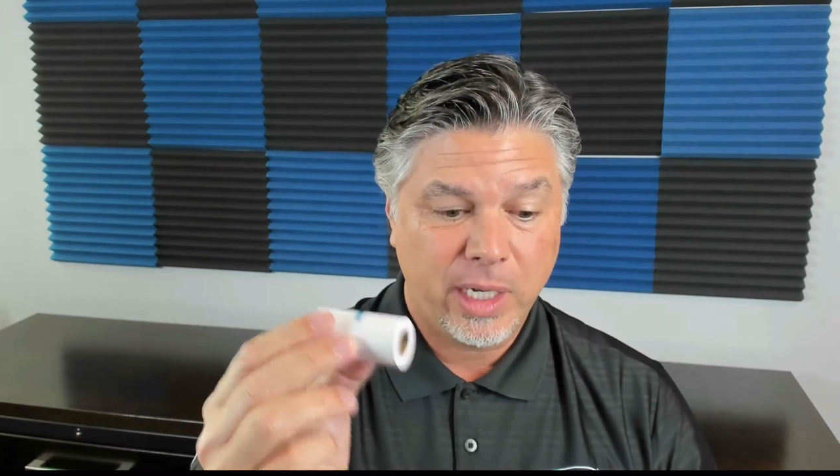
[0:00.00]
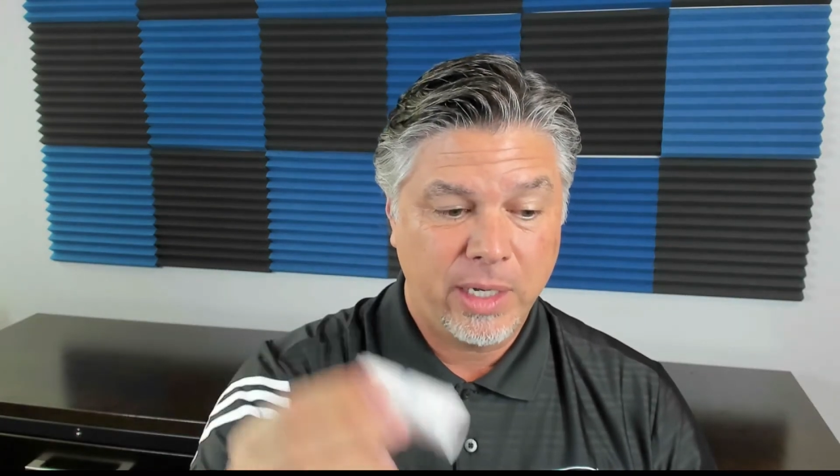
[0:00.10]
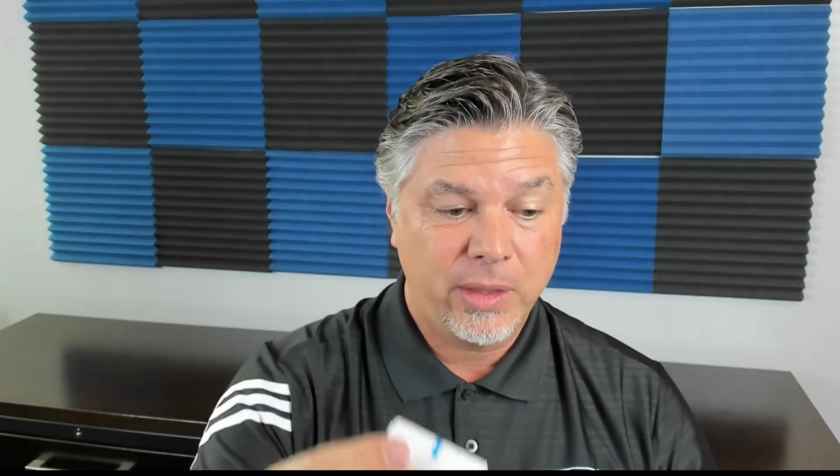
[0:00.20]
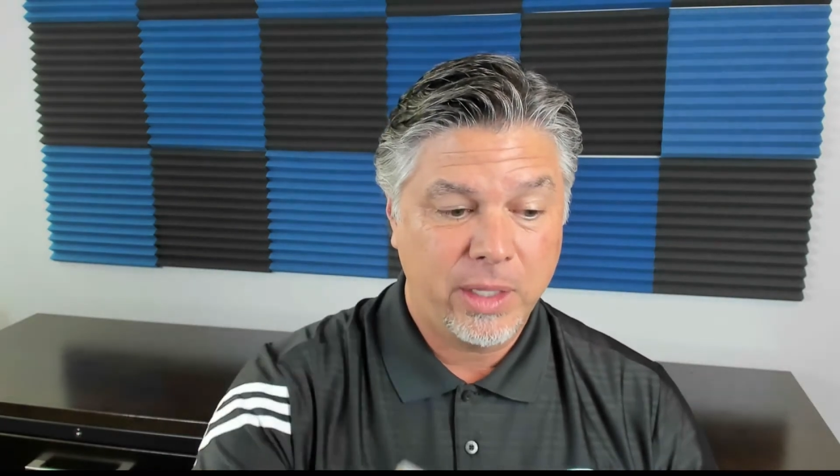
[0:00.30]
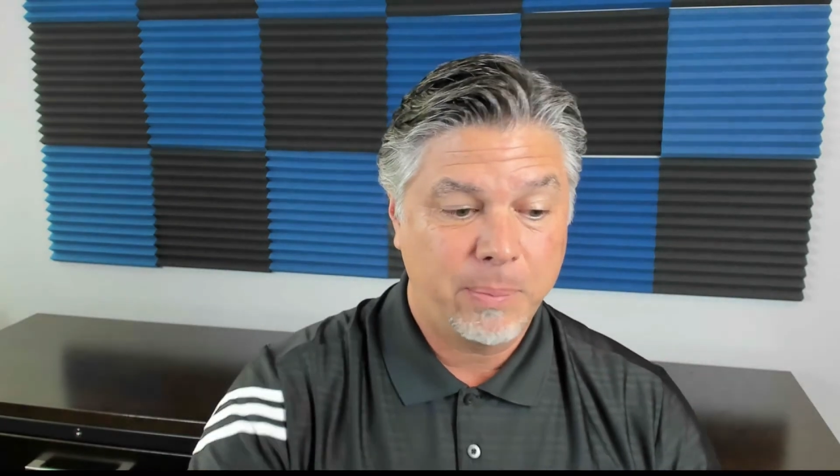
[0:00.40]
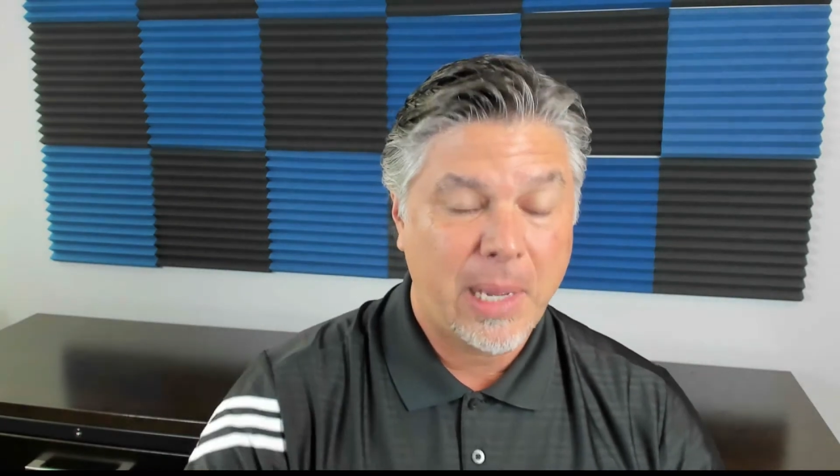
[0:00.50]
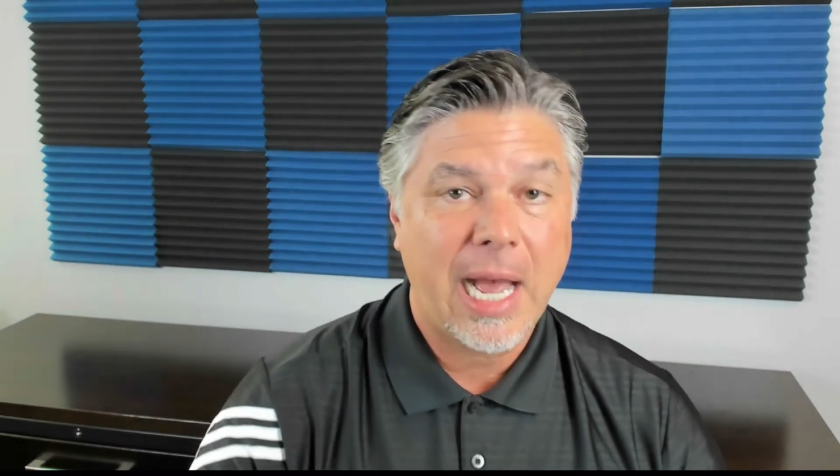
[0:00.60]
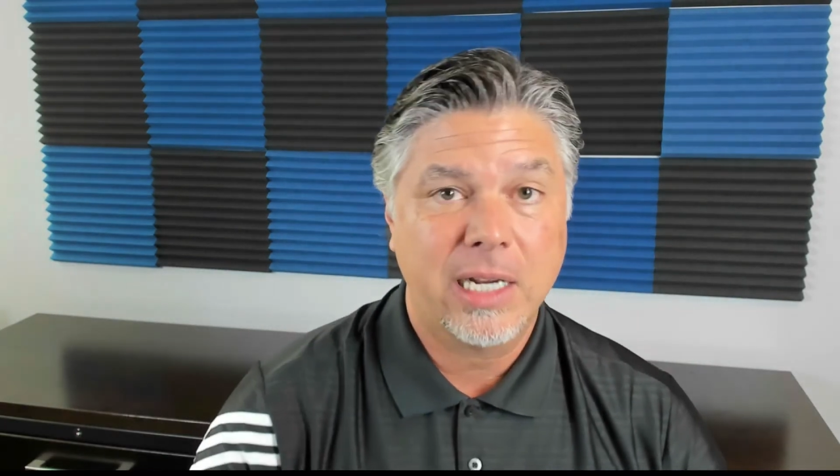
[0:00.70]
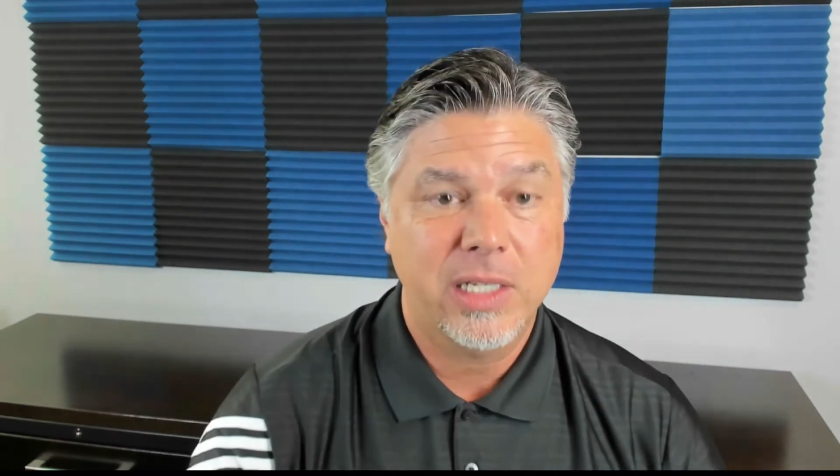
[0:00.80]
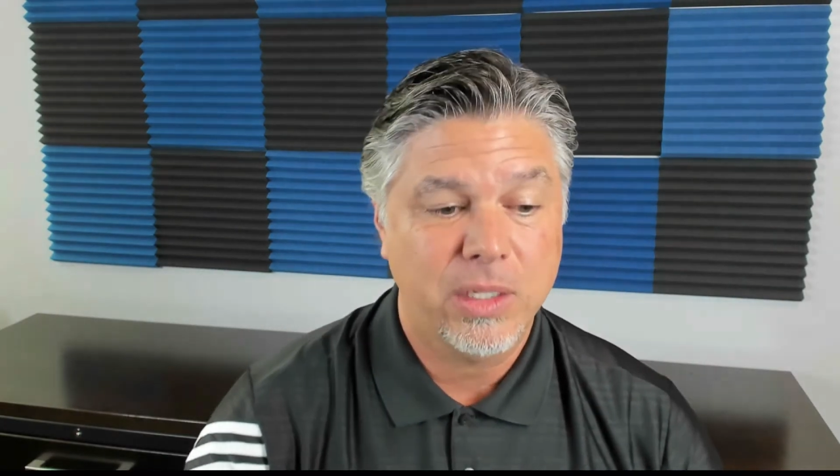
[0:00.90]
in the
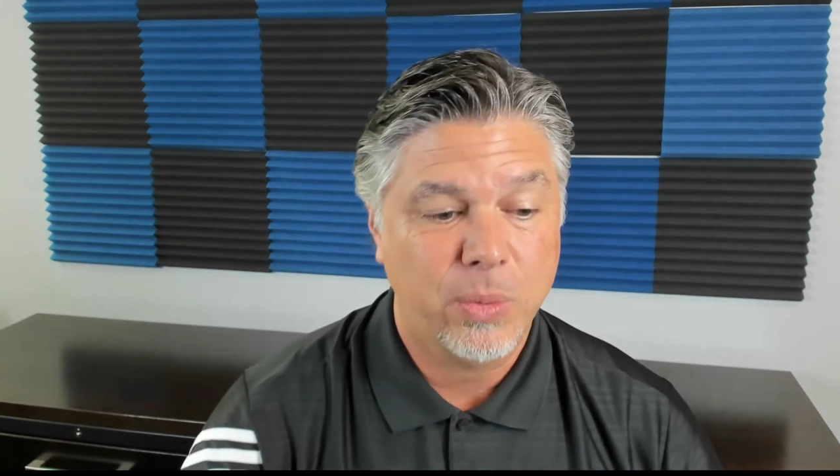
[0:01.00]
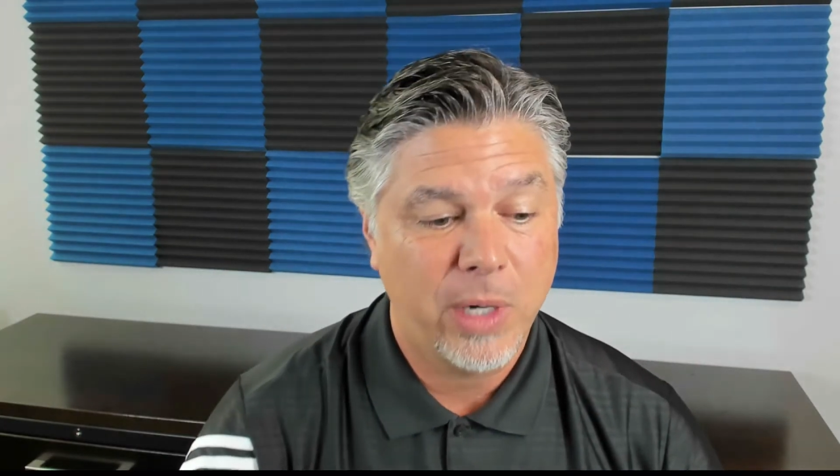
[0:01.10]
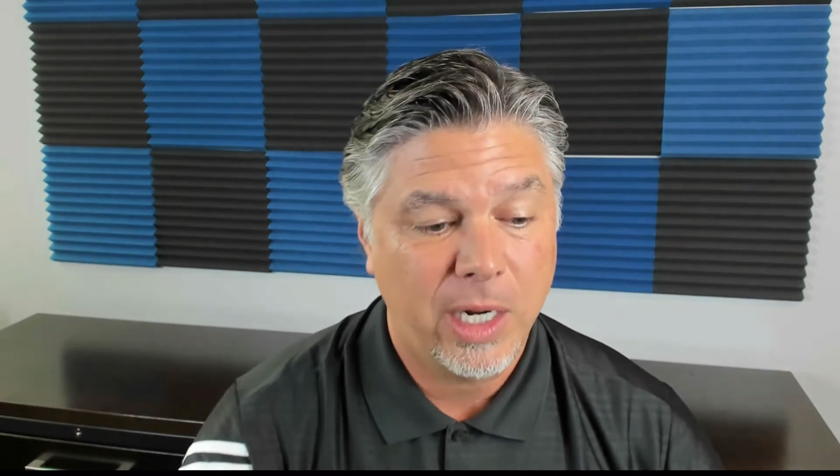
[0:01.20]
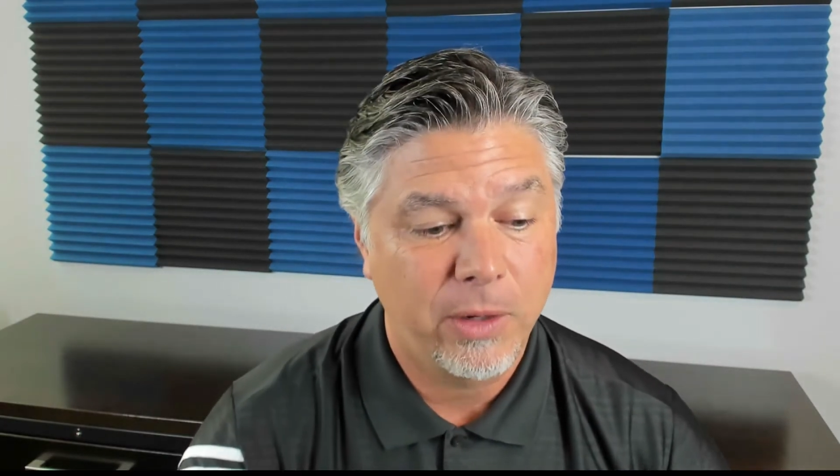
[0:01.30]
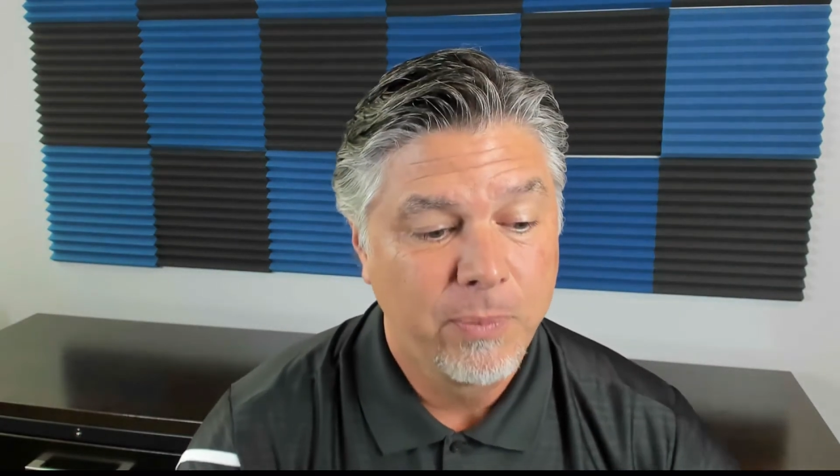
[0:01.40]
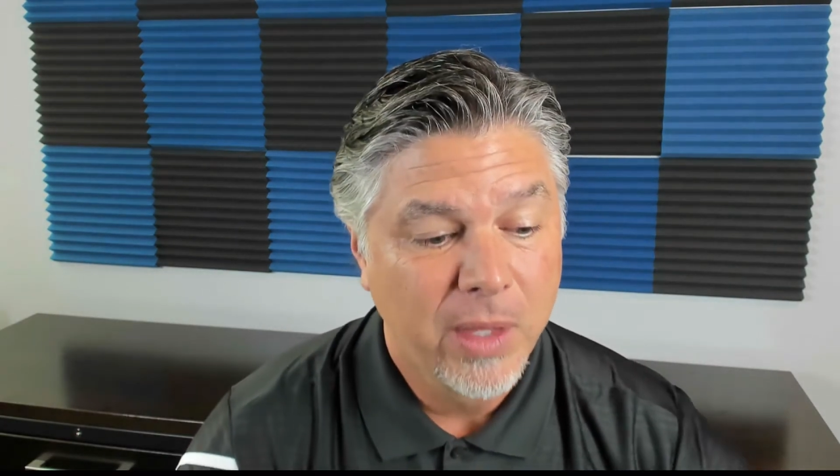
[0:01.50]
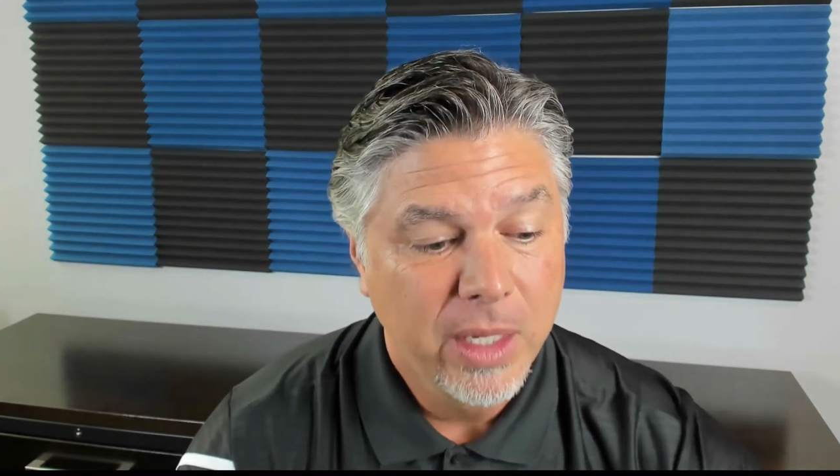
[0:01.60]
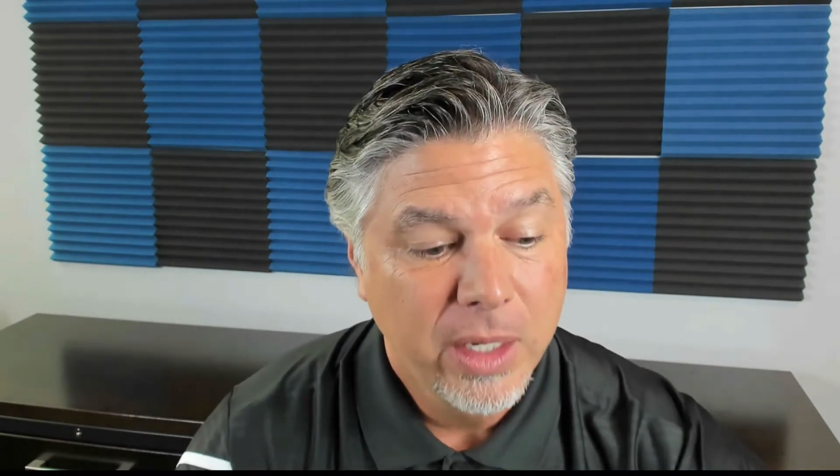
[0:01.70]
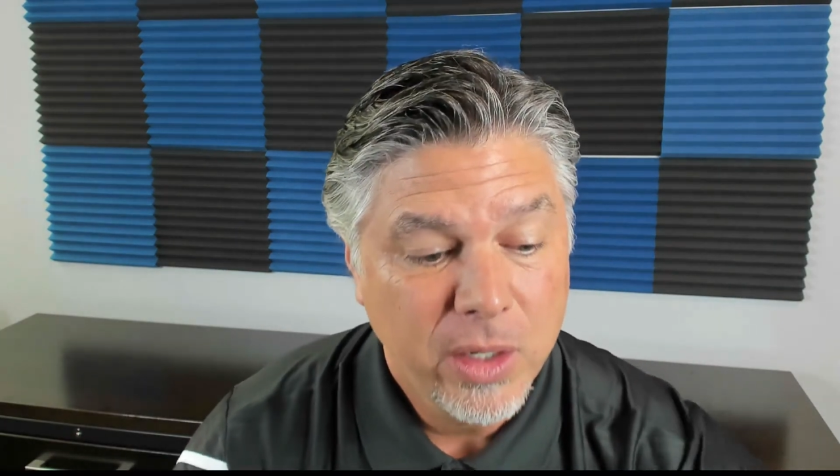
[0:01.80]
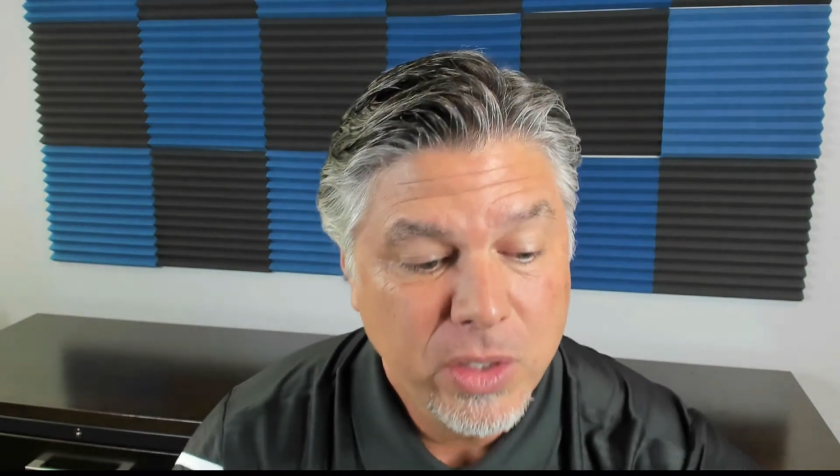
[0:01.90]
box as well.
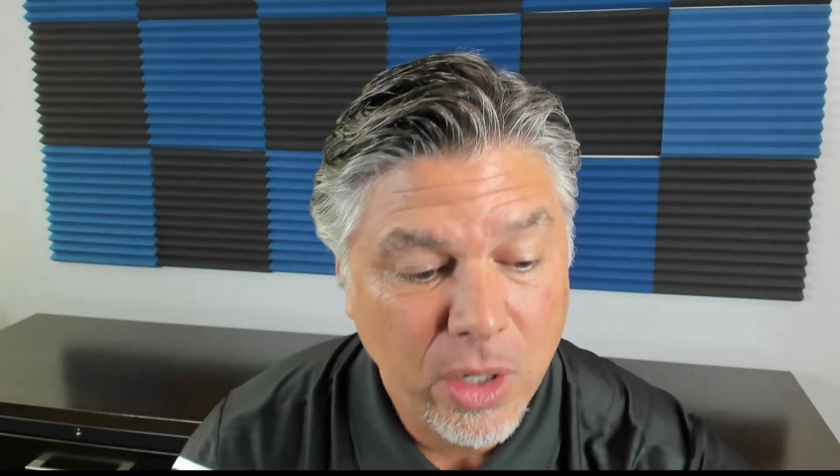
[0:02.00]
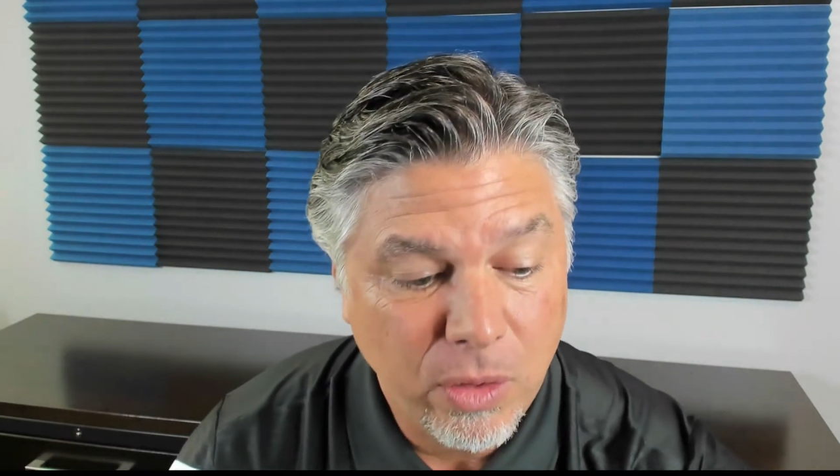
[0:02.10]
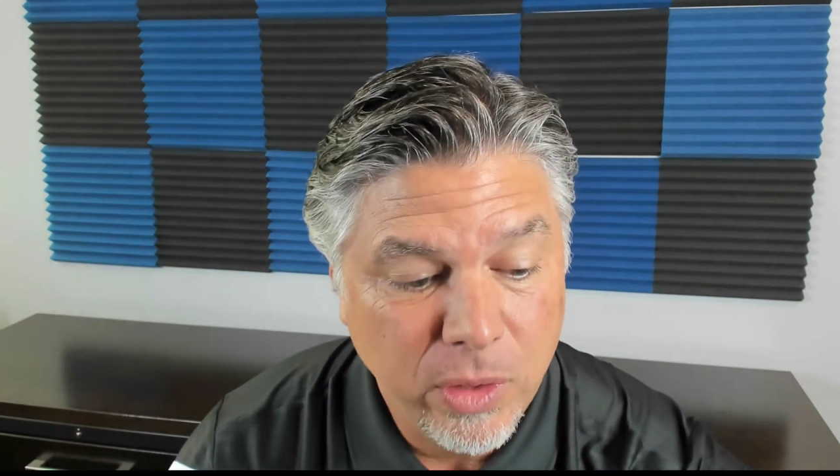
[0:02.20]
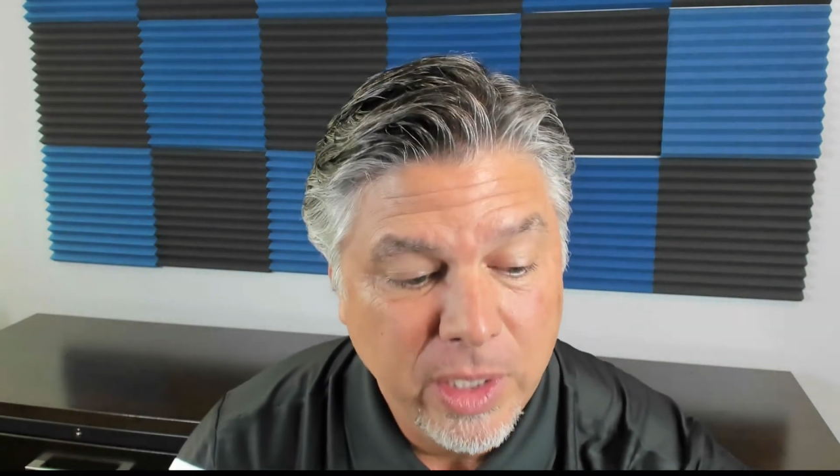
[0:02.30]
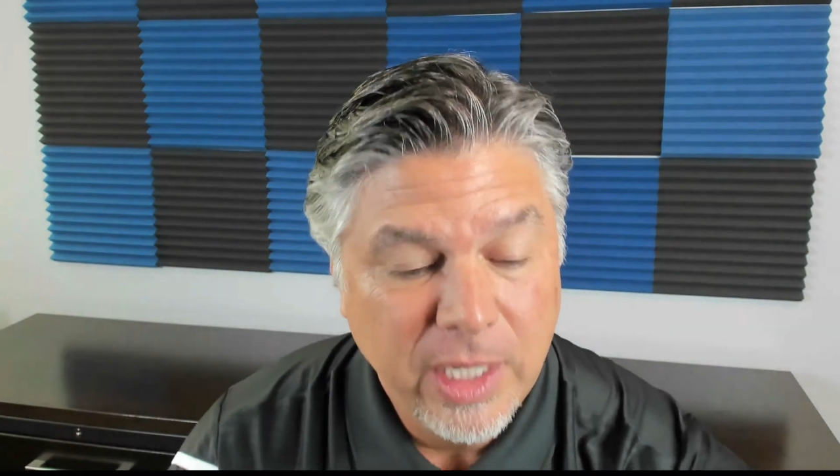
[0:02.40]
So